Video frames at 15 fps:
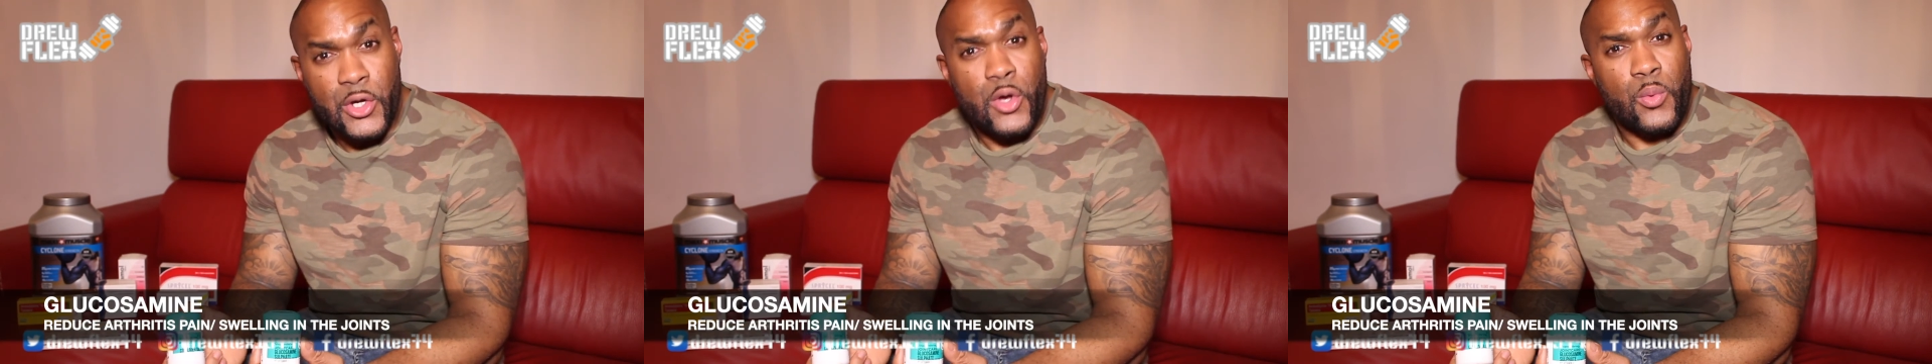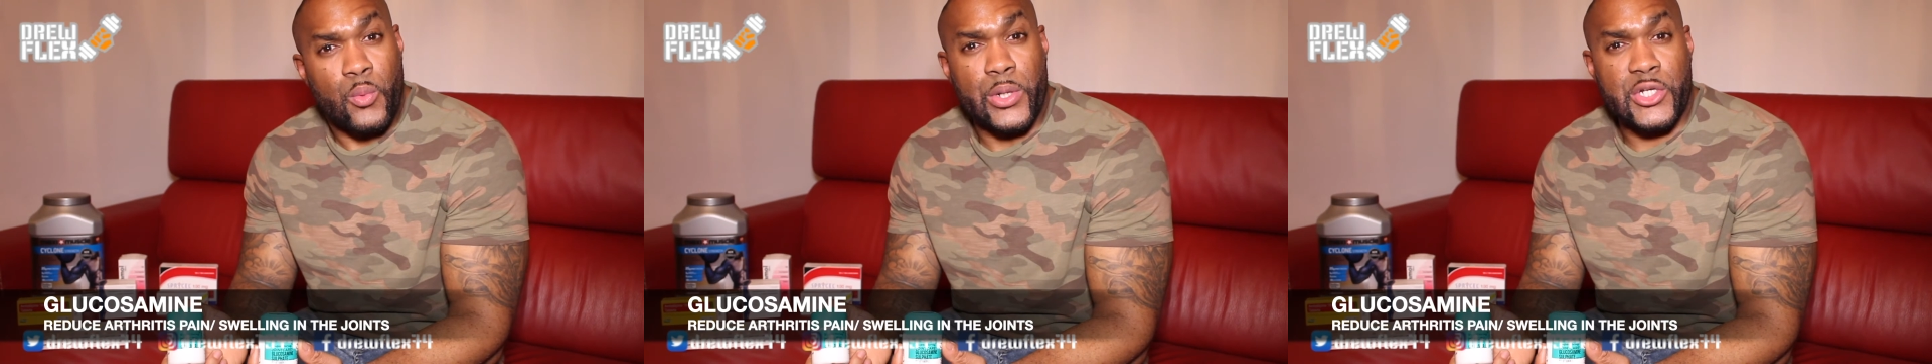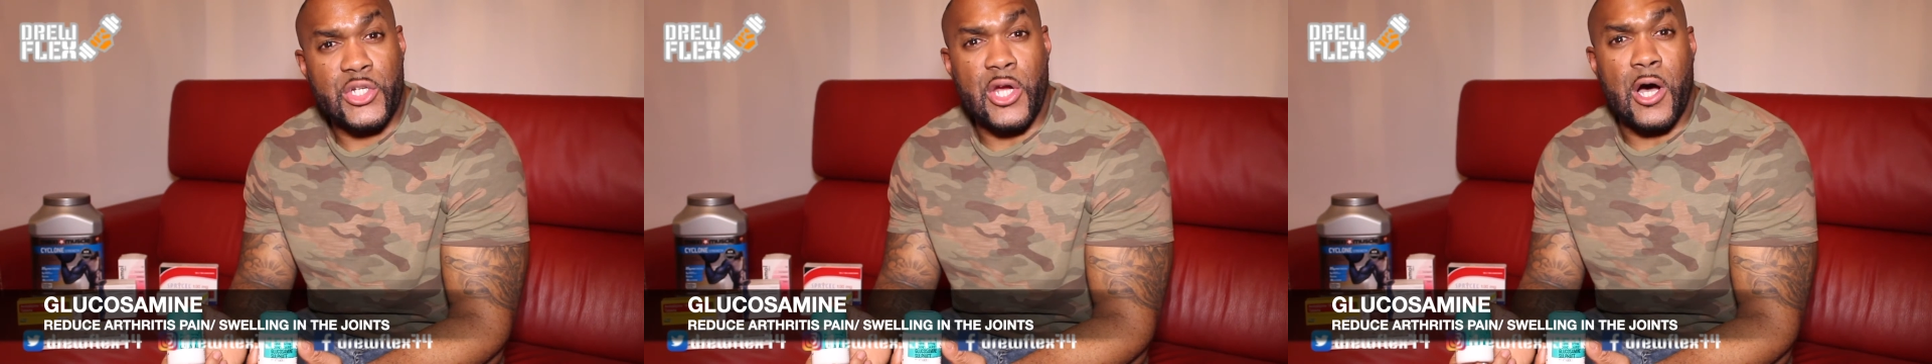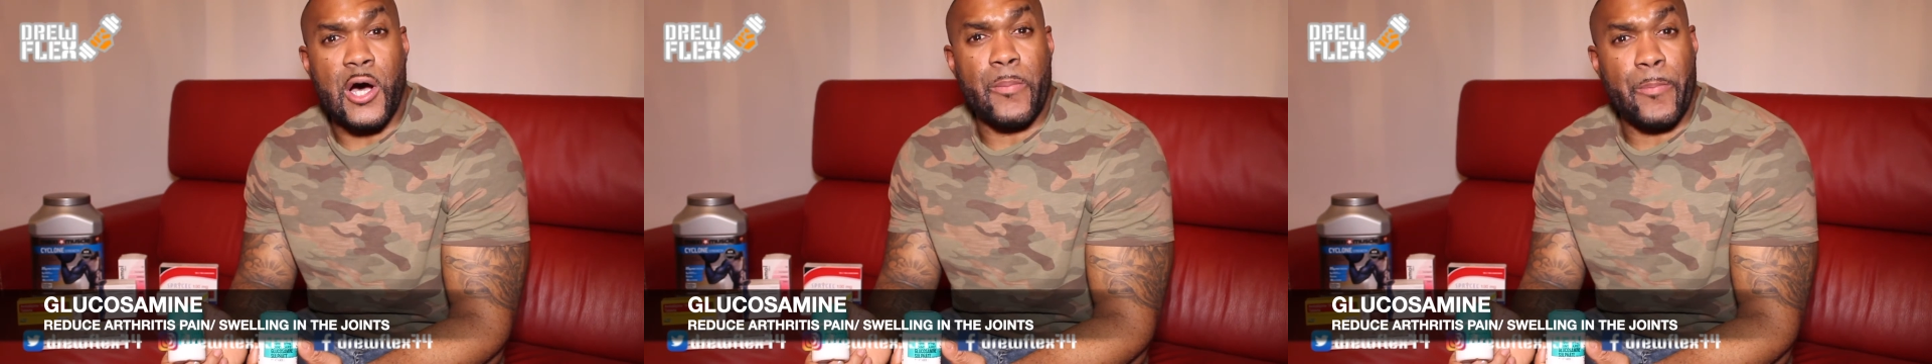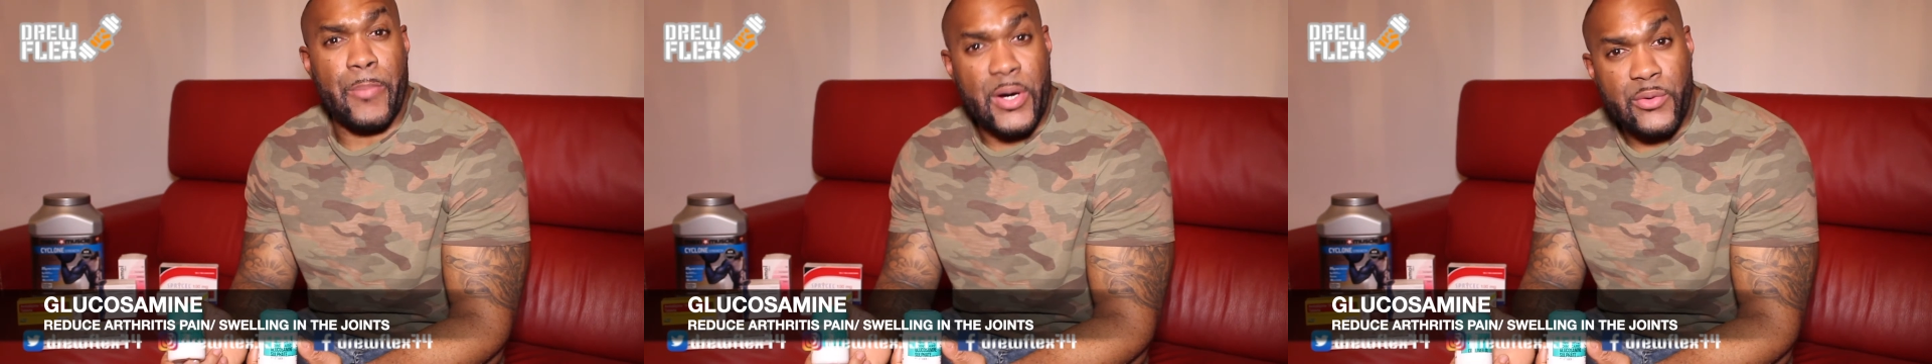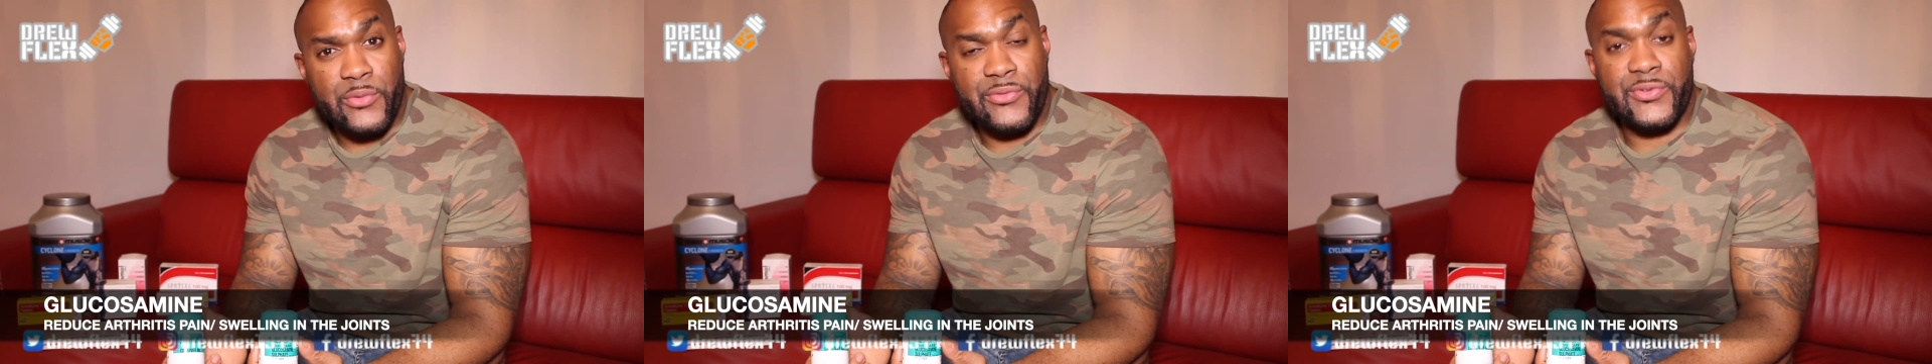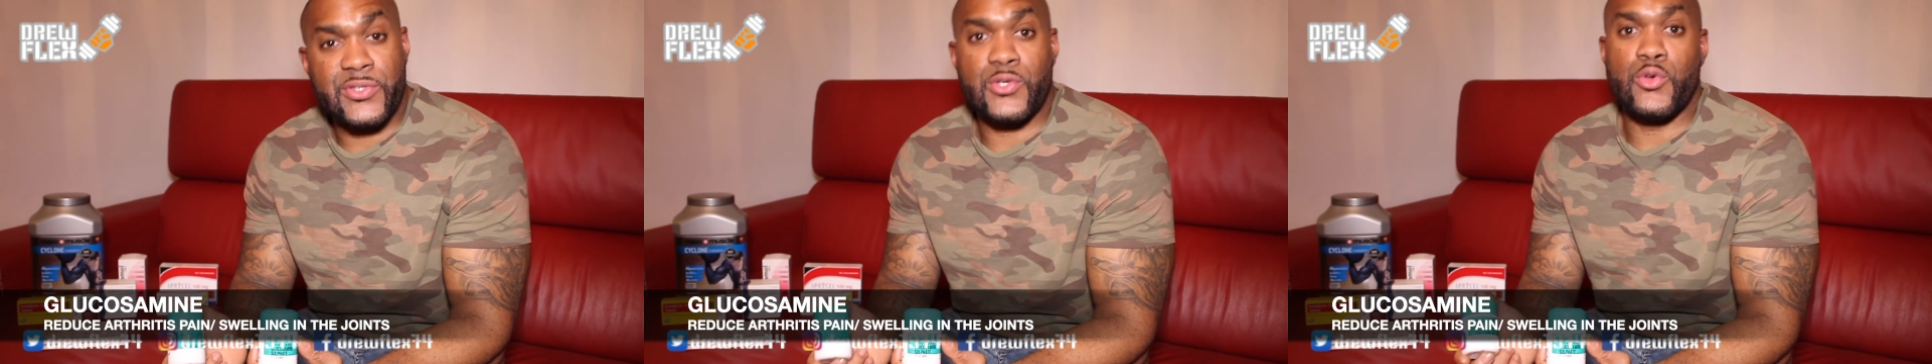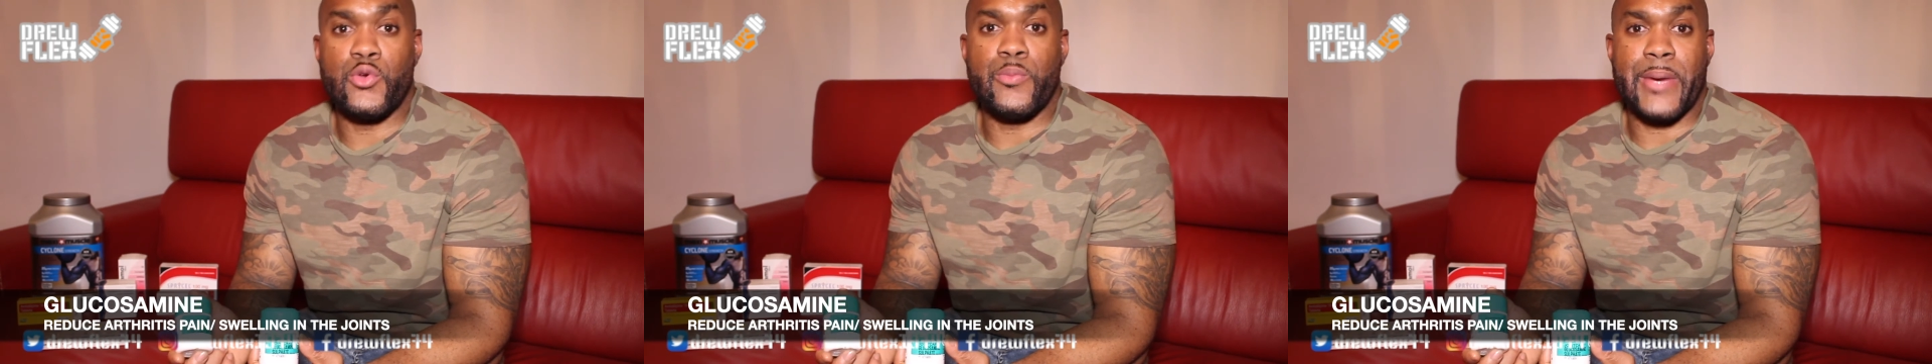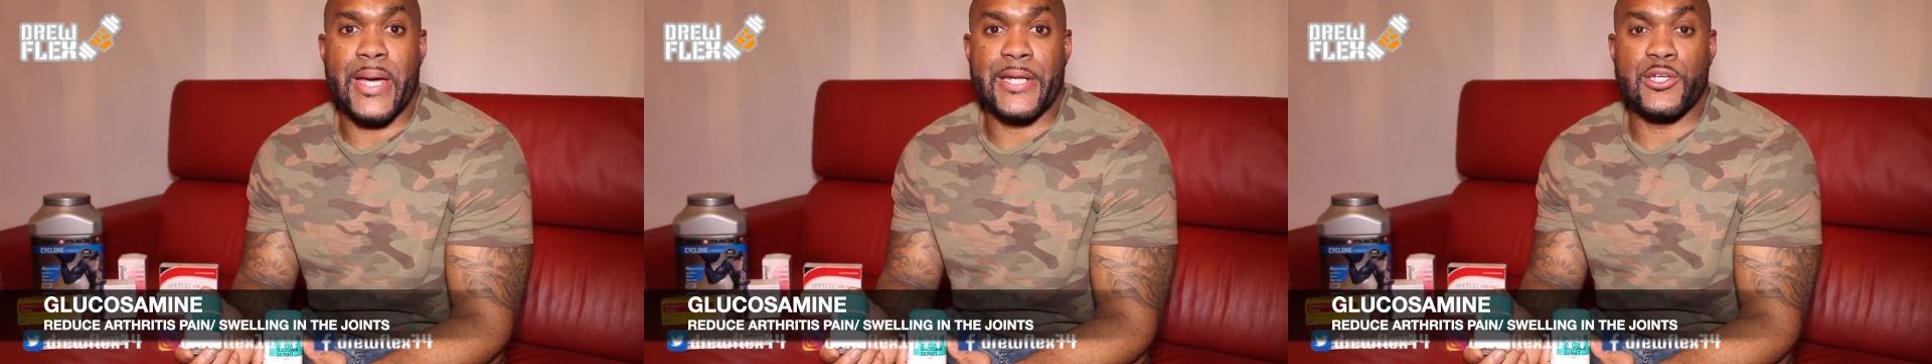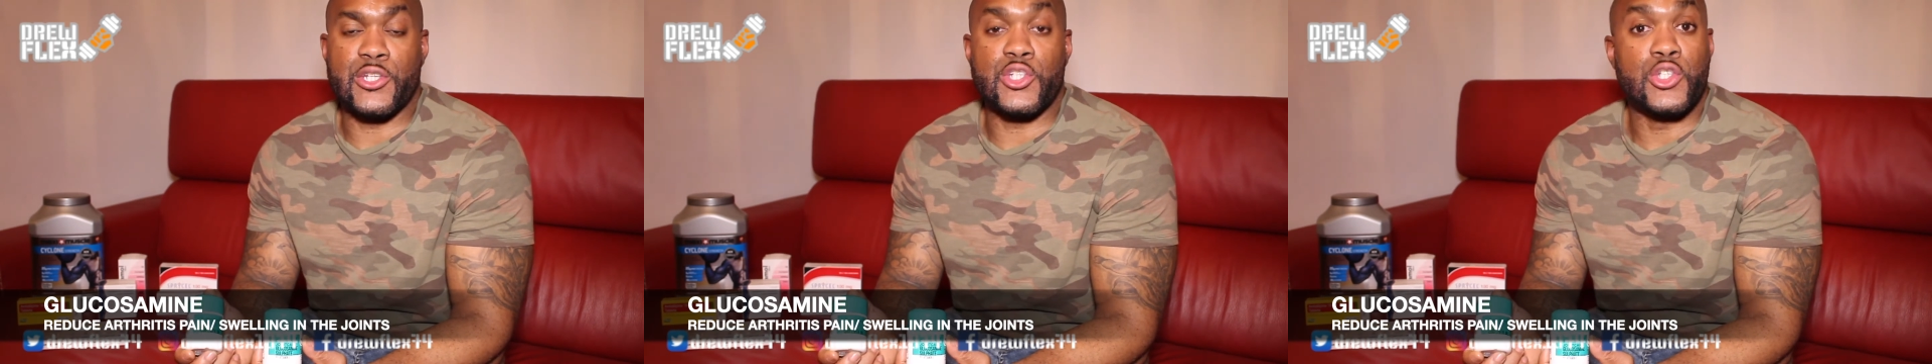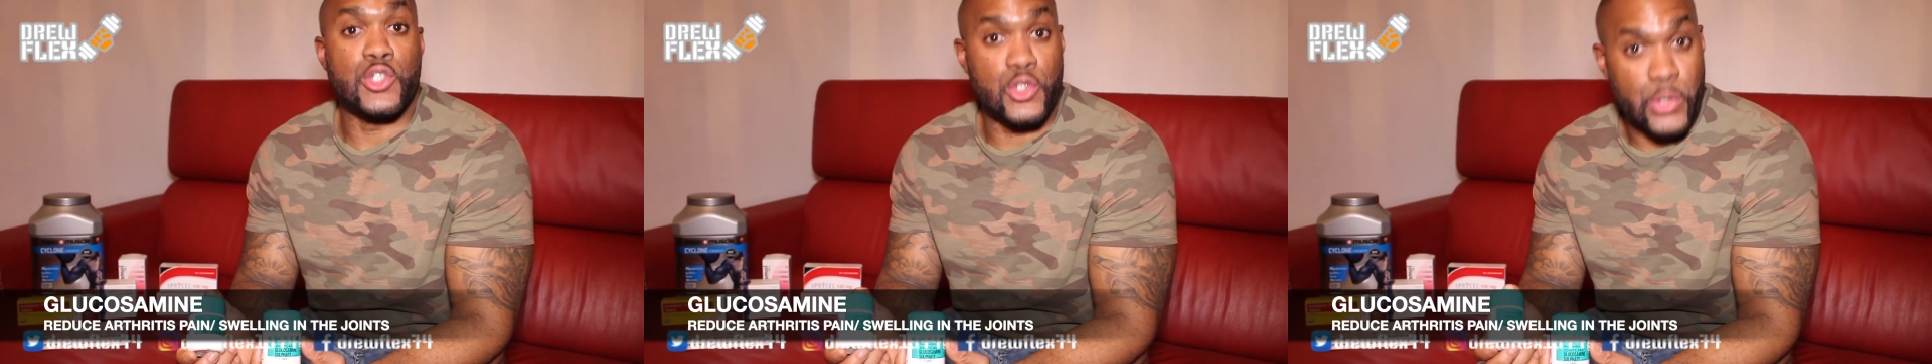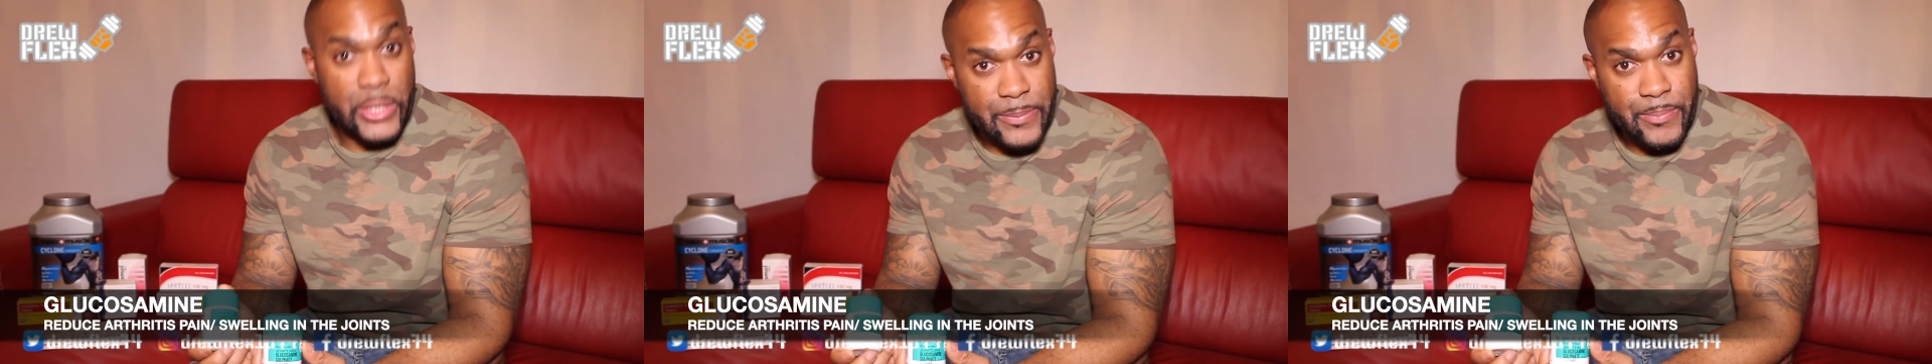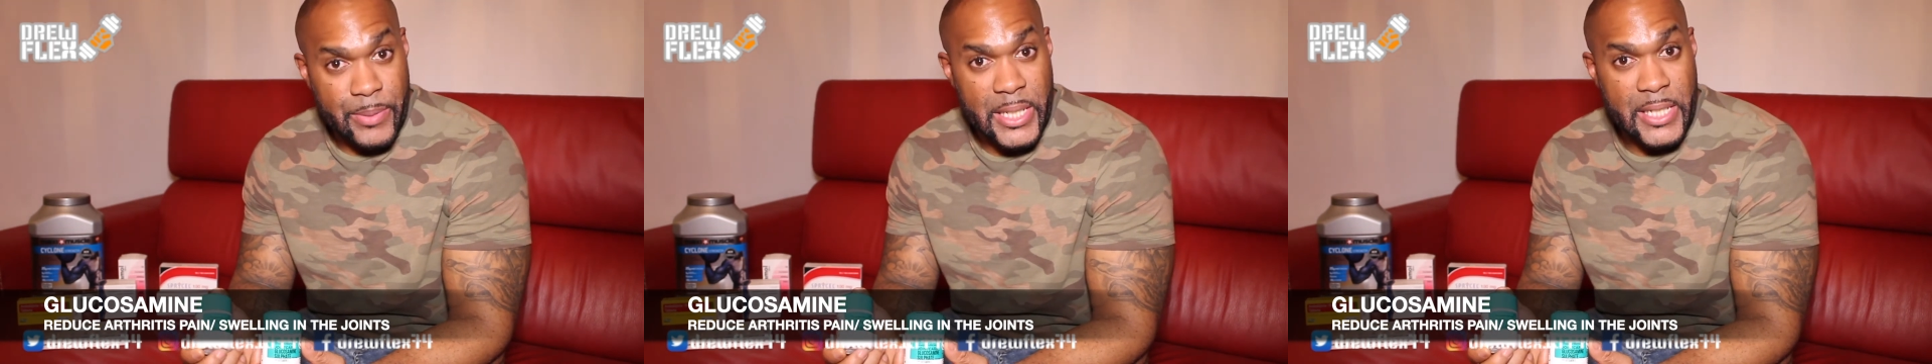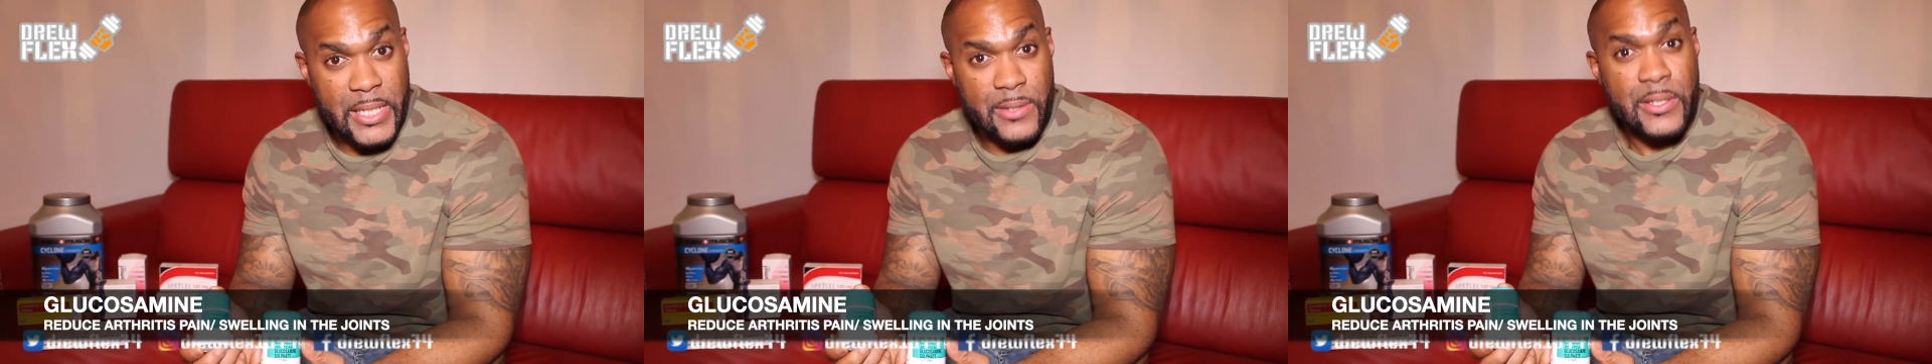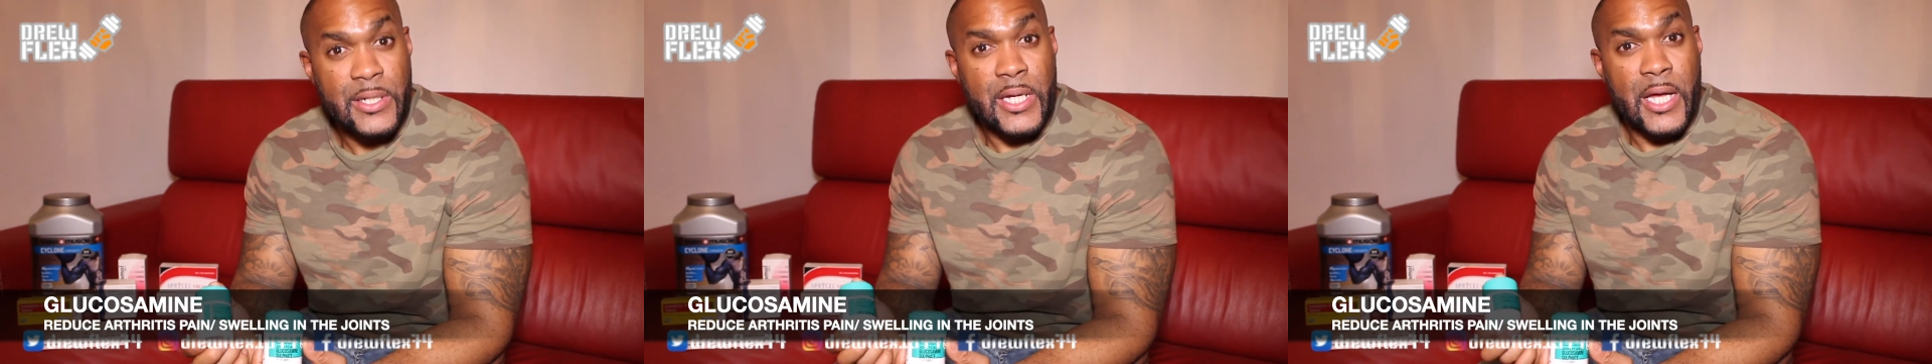which are both to manage joint pain.